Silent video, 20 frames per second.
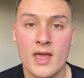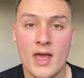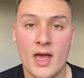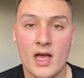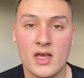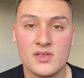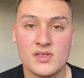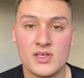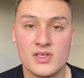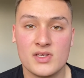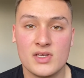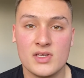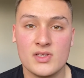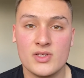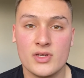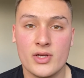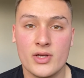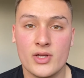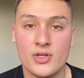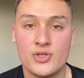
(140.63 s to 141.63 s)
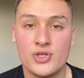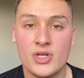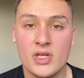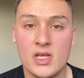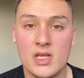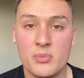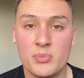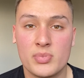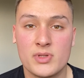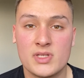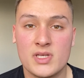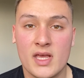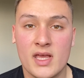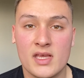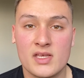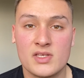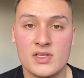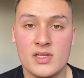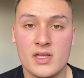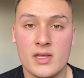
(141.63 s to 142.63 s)
as this is a cheap,
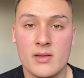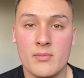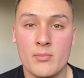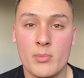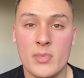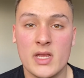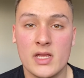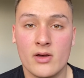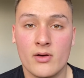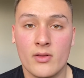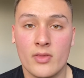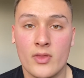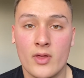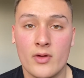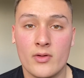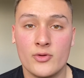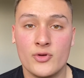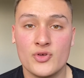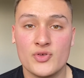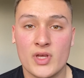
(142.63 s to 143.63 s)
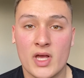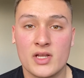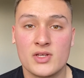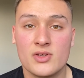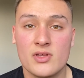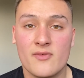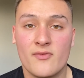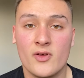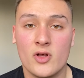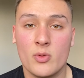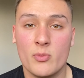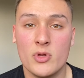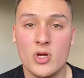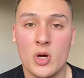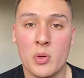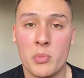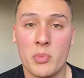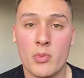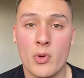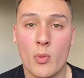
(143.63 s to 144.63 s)
tasty meal that does actually fill me
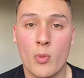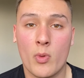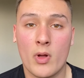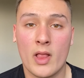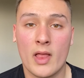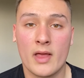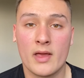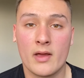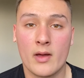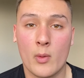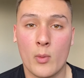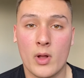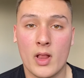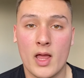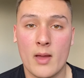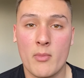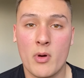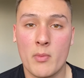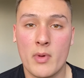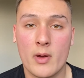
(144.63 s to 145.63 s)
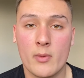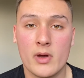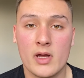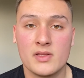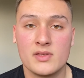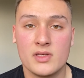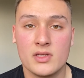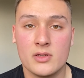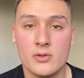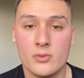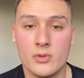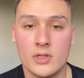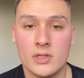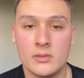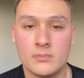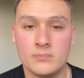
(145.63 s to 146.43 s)
up while I'm on my way to uni.